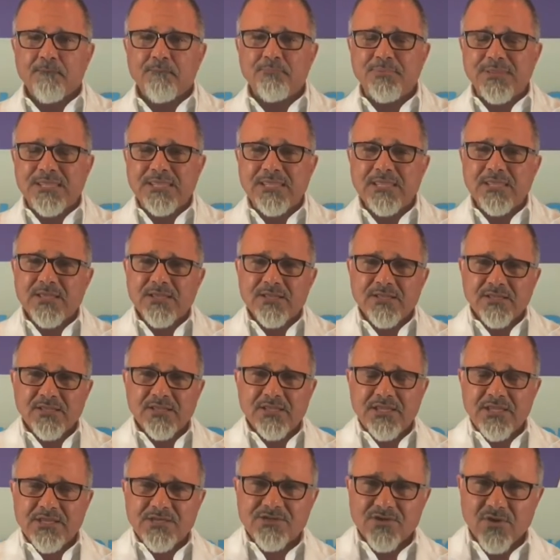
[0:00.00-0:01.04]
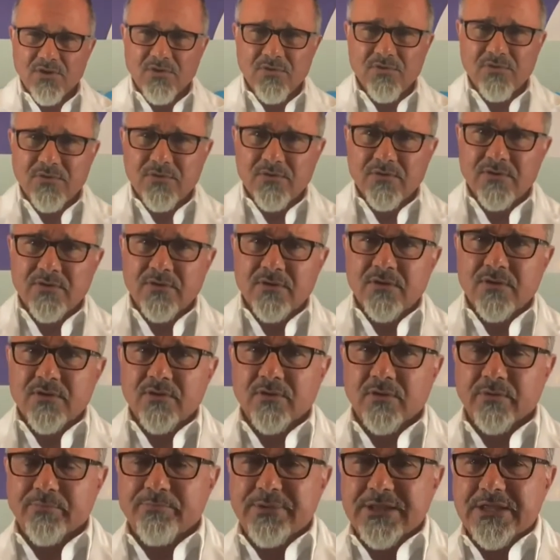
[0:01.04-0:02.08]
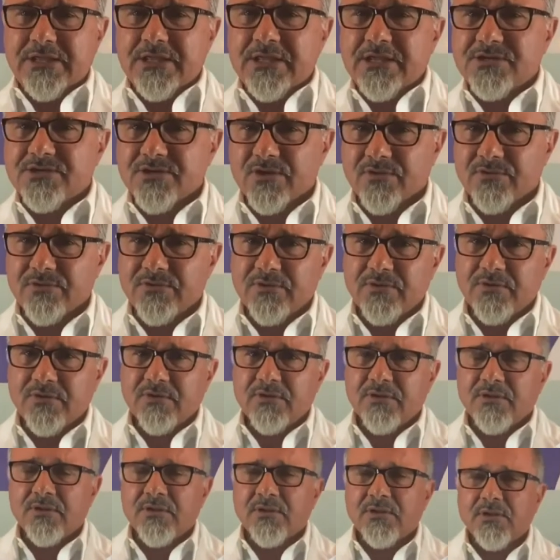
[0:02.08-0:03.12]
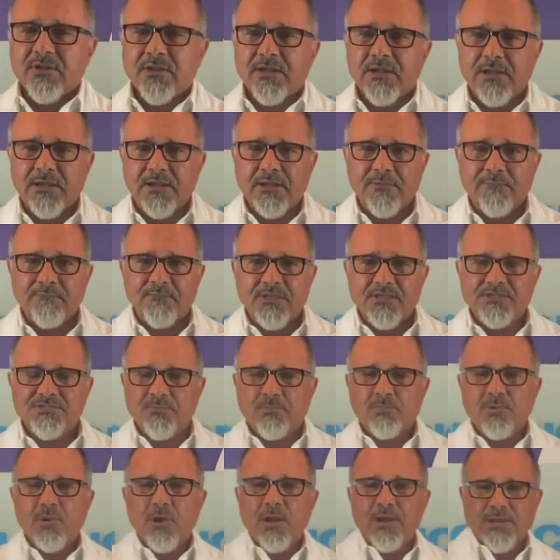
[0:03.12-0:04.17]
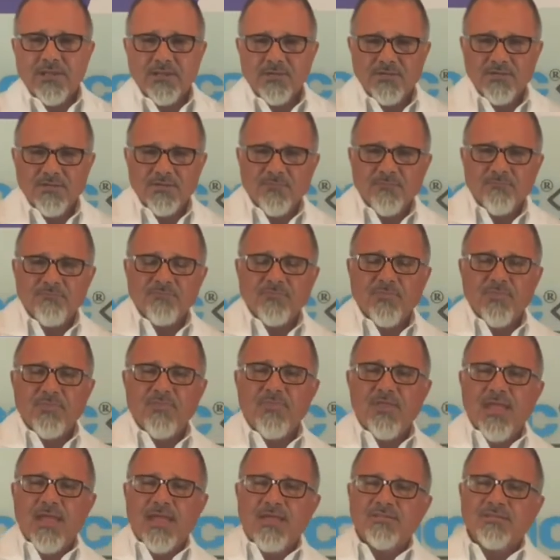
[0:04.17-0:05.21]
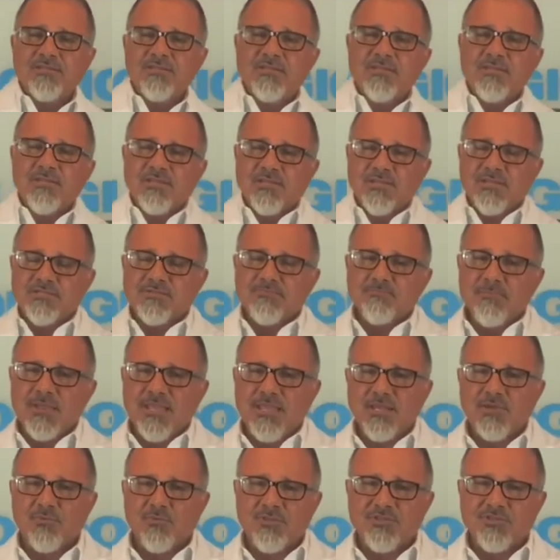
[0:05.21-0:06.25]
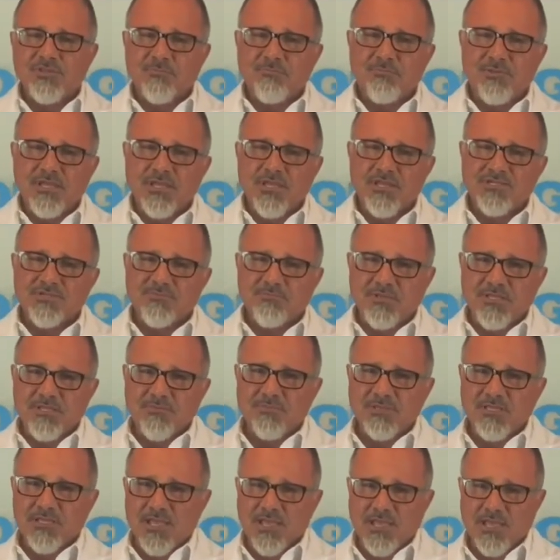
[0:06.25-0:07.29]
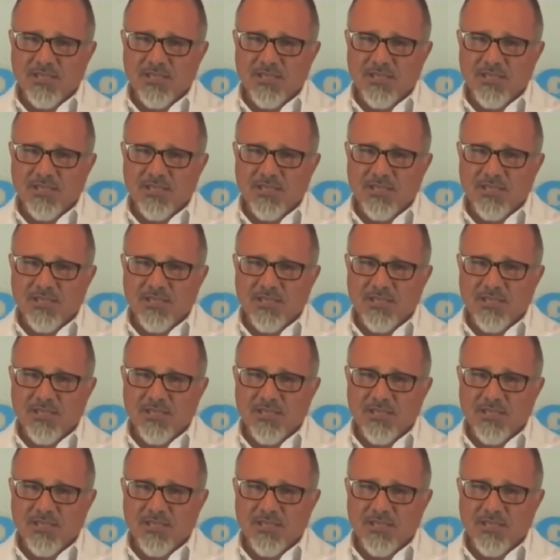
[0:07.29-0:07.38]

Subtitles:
B-KETO or B-KETO is a product that is made with the BHB-BA.